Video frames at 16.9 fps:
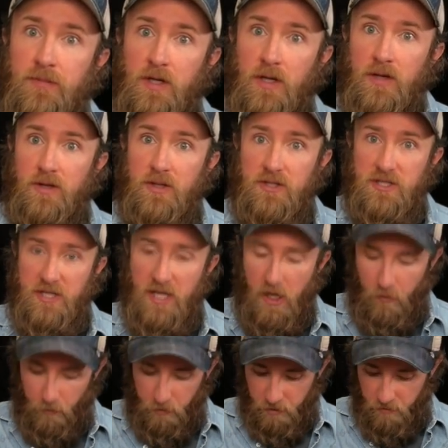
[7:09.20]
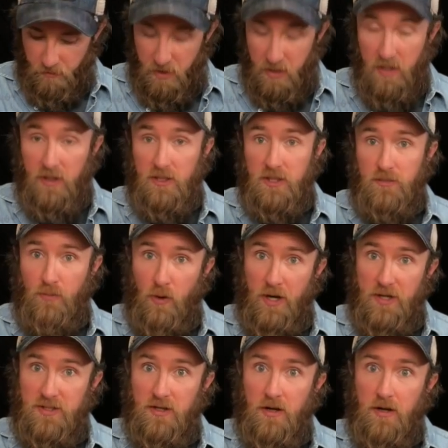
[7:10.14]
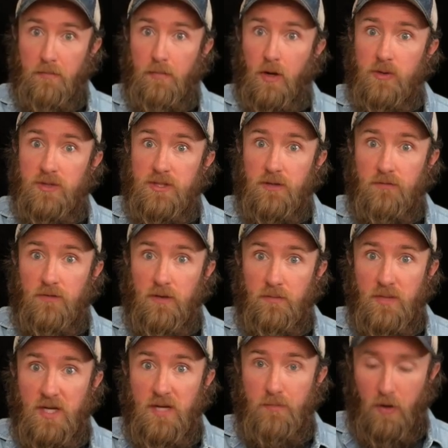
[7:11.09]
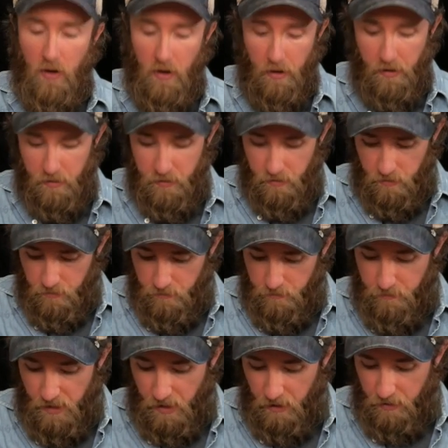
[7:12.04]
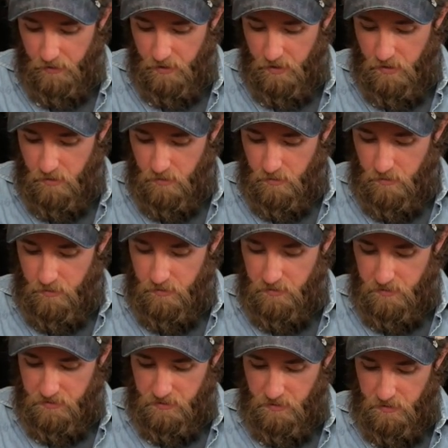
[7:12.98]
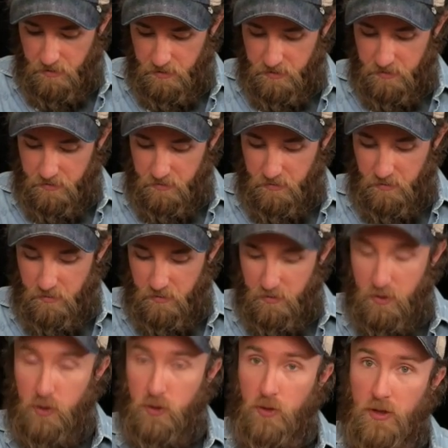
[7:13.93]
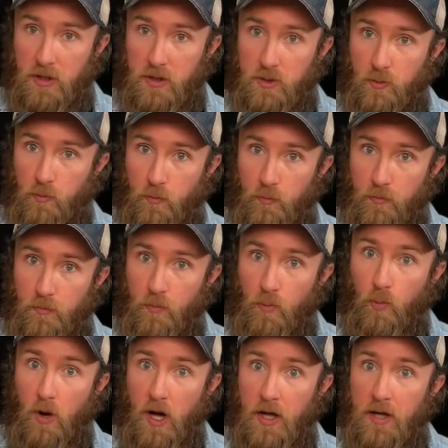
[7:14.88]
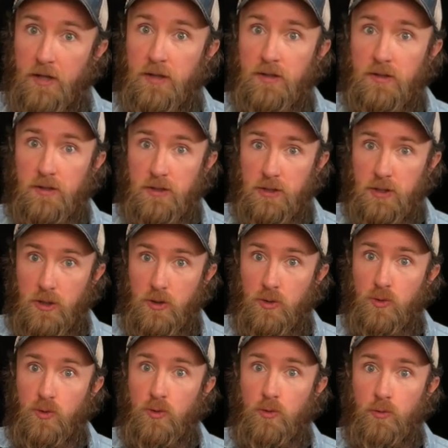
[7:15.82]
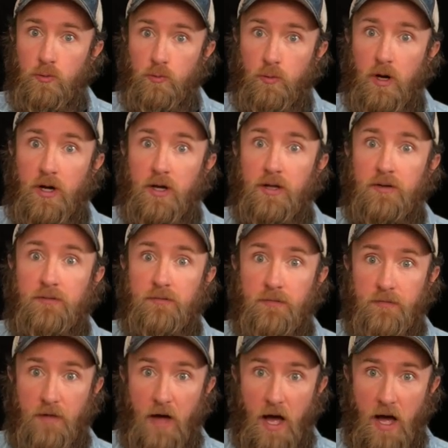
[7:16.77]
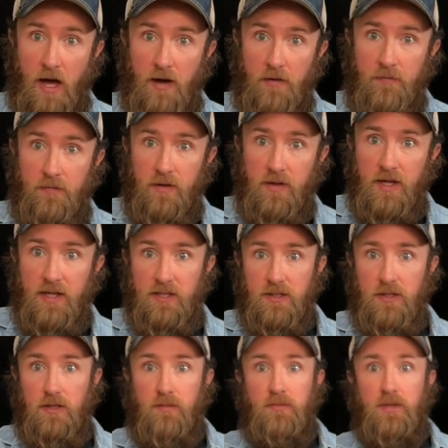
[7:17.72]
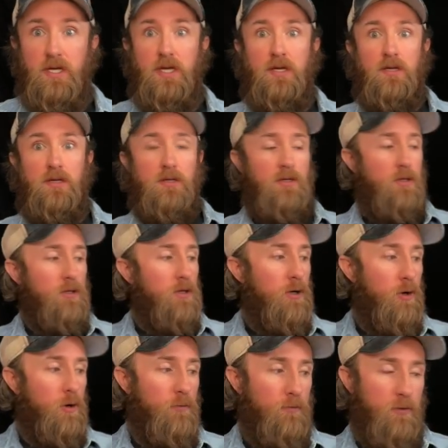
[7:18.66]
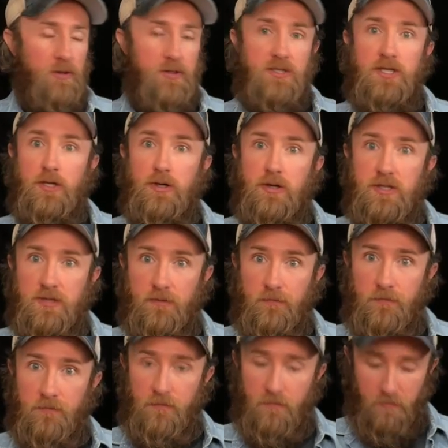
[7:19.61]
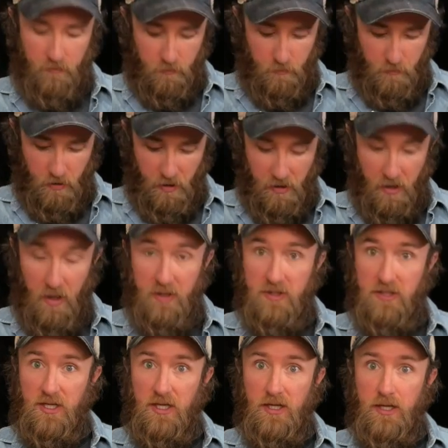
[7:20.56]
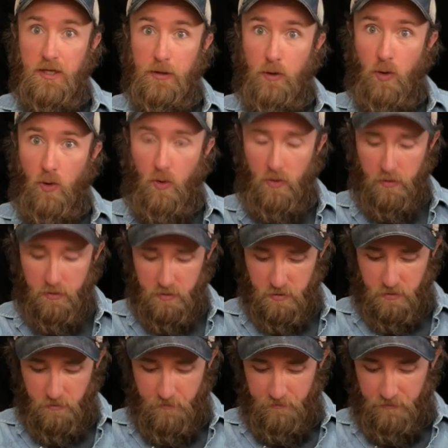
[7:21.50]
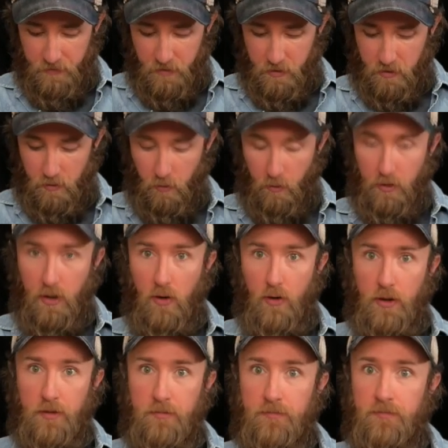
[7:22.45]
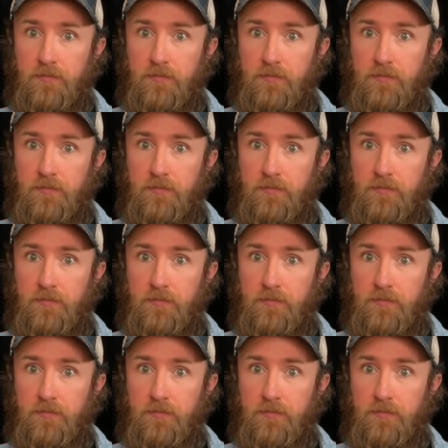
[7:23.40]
And this is how we're going to be expressing most of the B part melody. This is strings 1, 2, 1, 5, and that's going to be over a series of ascending chords. So we're going